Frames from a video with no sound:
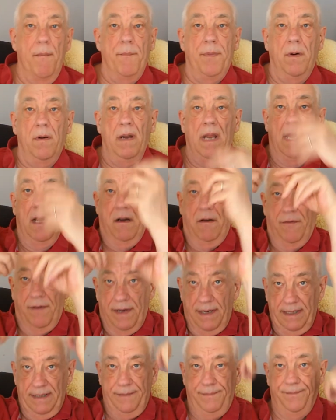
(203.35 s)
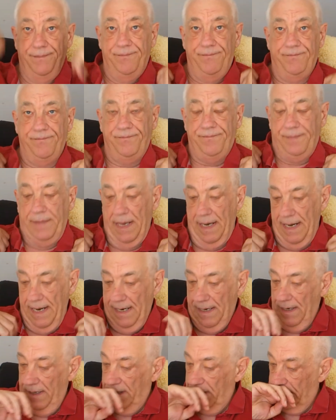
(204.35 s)
pullover in
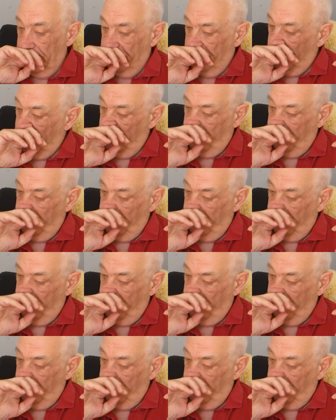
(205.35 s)
English.